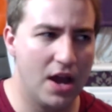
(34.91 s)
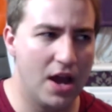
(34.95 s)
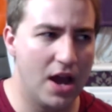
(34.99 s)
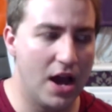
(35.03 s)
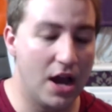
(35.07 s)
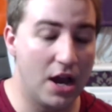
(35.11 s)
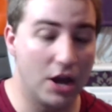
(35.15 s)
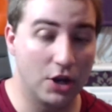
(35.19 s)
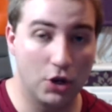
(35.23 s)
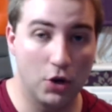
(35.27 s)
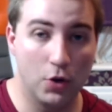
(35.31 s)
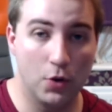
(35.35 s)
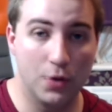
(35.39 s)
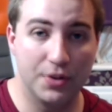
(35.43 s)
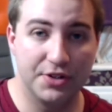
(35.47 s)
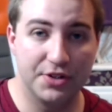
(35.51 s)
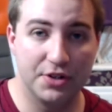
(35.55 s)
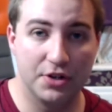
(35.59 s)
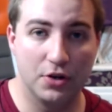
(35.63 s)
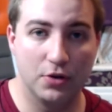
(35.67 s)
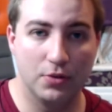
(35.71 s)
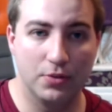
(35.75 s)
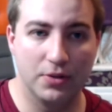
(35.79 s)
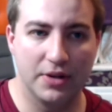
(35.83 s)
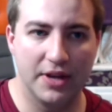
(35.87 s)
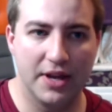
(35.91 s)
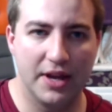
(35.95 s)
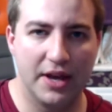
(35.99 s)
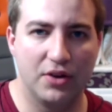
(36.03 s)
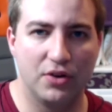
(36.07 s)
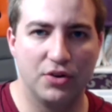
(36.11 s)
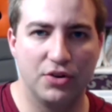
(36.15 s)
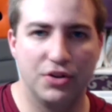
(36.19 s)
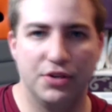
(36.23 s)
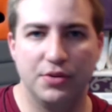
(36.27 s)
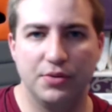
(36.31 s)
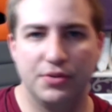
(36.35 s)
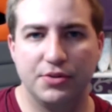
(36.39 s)
and go it alone again
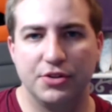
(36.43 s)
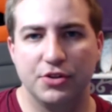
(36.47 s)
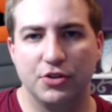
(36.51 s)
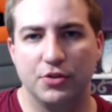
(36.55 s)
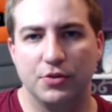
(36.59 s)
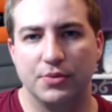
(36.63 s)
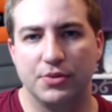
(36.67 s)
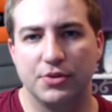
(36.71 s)
on YouTube.